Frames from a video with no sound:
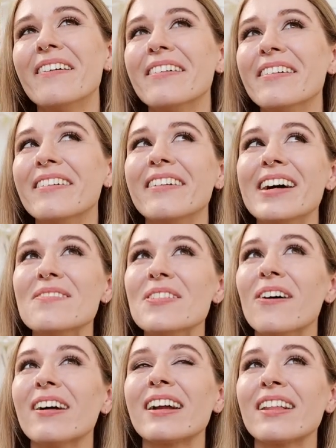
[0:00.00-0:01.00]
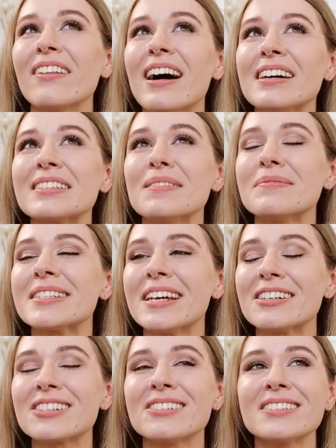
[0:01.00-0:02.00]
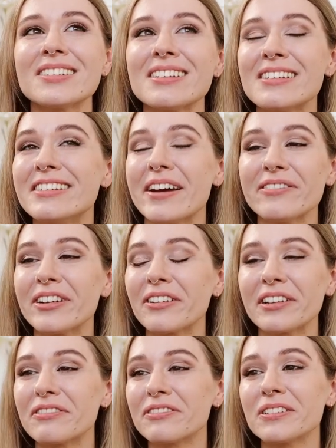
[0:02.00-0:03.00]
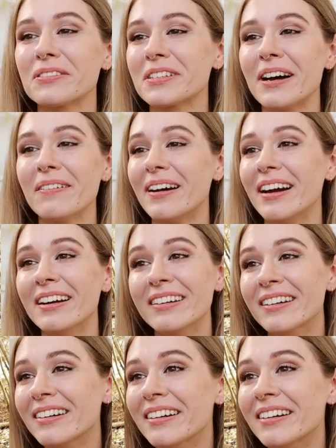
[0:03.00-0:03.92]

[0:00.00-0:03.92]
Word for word: oh, I'm not gonna lie, some sessions it definitely feels that way.